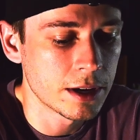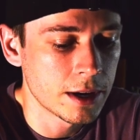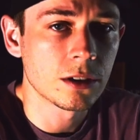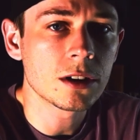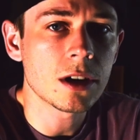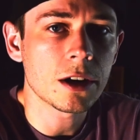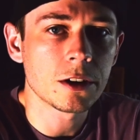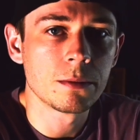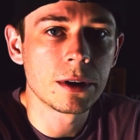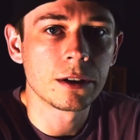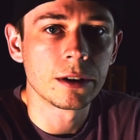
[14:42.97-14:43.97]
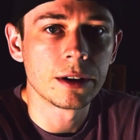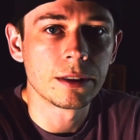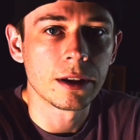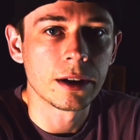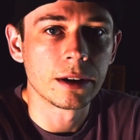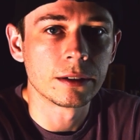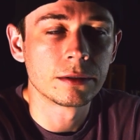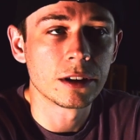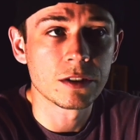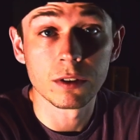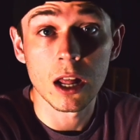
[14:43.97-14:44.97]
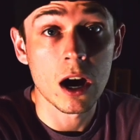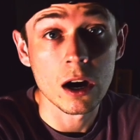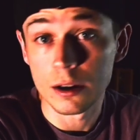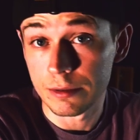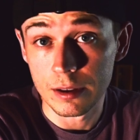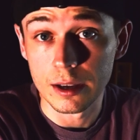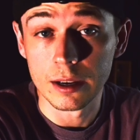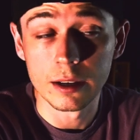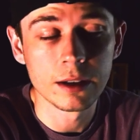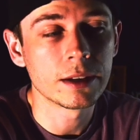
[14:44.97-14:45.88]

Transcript: So this documentary thing, this vlog thing,